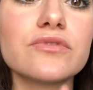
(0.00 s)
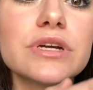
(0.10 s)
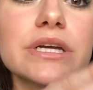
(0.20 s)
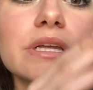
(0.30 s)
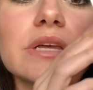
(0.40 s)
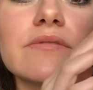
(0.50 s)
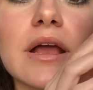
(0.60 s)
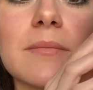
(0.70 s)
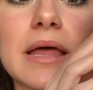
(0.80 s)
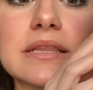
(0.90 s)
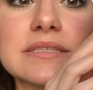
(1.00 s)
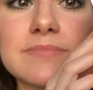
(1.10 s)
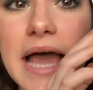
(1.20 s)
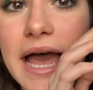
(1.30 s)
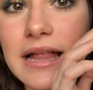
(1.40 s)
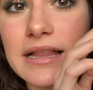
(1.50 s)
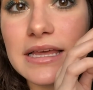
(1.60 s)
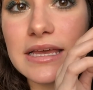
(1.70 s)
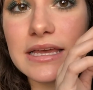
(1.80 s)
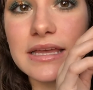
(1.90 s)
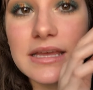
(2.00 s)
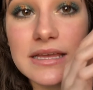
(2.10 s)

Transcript: really recommend this palette.